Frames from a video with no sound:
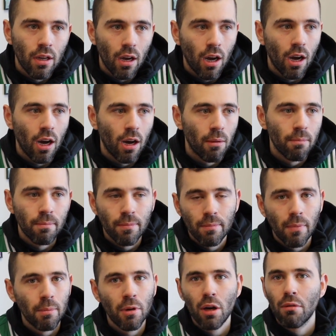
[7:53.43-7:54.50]
I'm
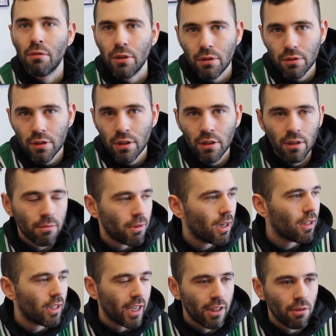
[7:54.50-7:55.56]
not a realtor, I'm
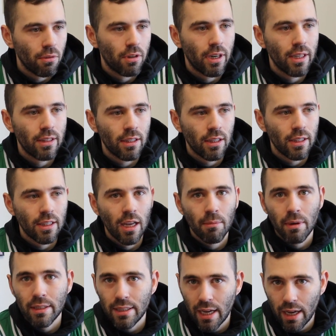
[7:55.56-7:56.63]
not a landlord or anything like that.
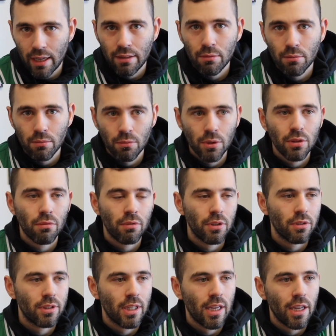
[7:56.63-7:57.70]
My dad was a
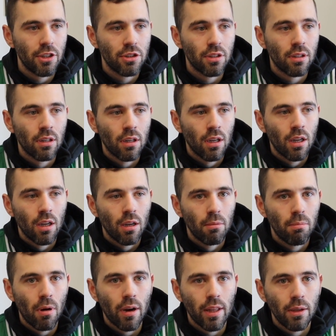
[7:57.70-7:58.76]
real estate agent,
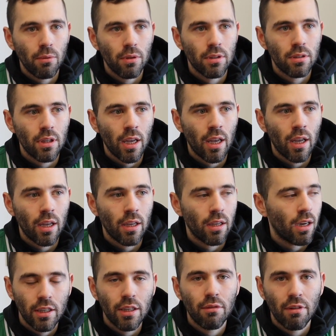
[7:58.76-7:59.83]
but he
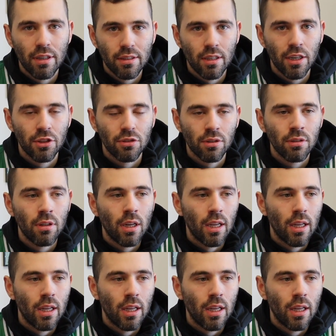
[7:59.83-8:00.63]
did residential.